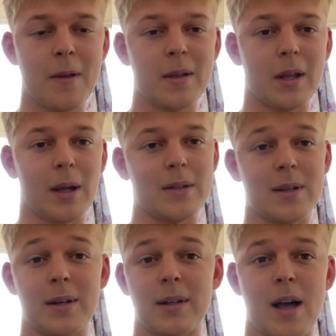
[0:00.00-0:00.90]
Like, I
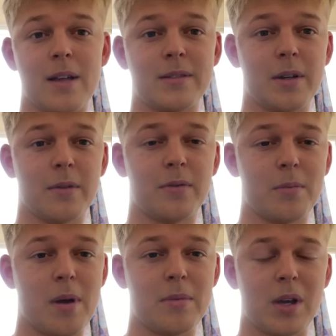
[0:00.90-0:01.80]
did it last year for
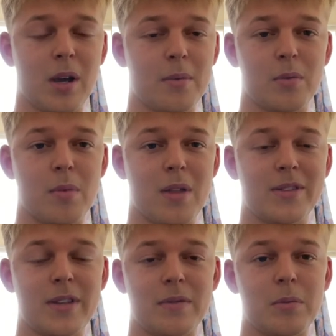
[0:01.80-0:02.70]
maybe a couple
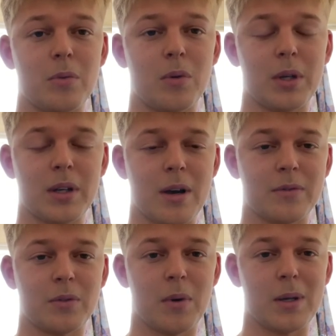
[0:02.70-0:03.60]
months every morning
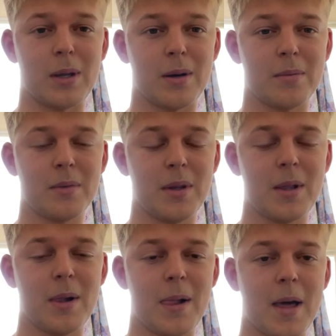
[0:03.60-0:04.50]
after waking up,
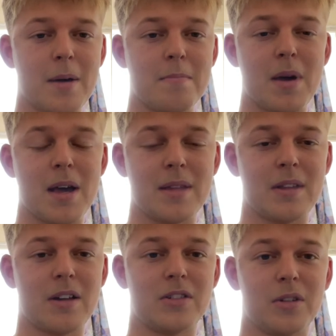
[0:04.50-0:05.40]
and man,
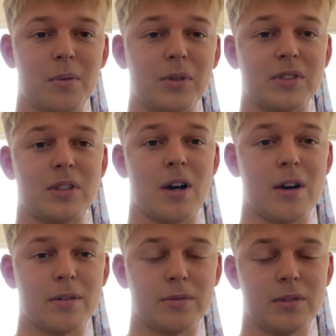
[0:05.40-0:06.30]
that shit was
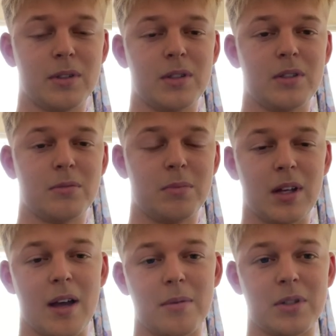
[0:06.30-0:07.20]
tough.
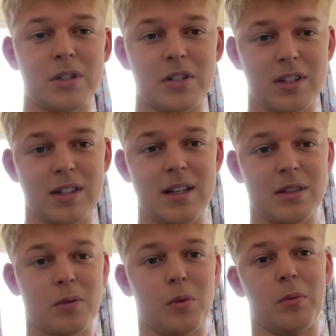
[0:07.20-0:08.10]
Being able to just
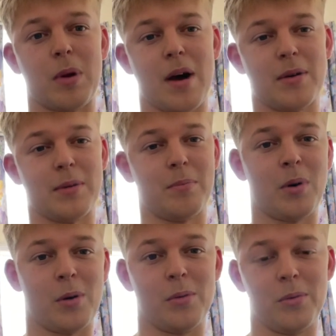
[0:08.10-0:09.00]
get the willpower to
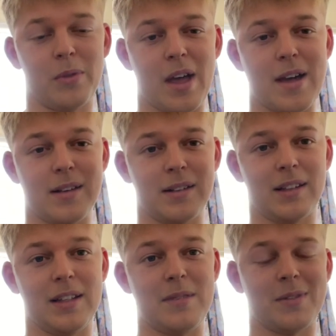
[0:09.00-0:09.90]
pull that
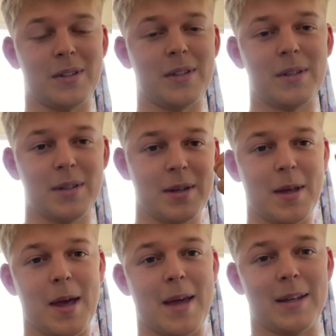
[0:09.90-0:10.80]
lever
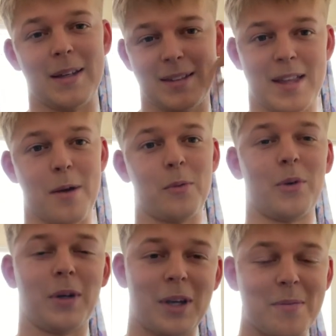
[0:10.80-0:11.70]
and let that
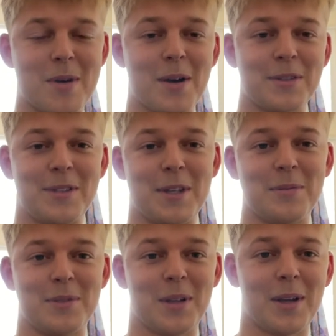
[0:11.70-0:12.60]
water come out
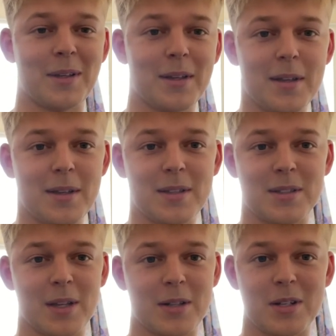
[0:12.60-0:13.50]
seems like
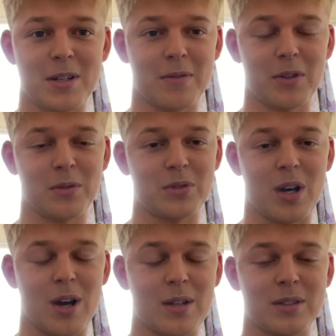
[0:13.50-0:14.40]
such a difficult
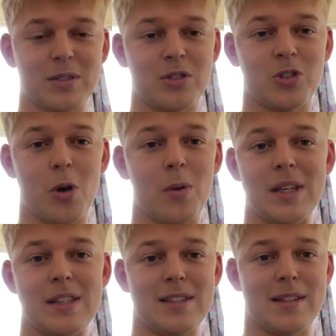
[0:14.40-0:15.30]
task. It's so
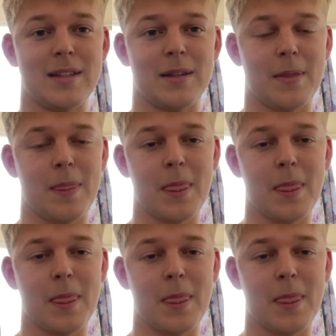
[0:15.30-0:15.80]
easy in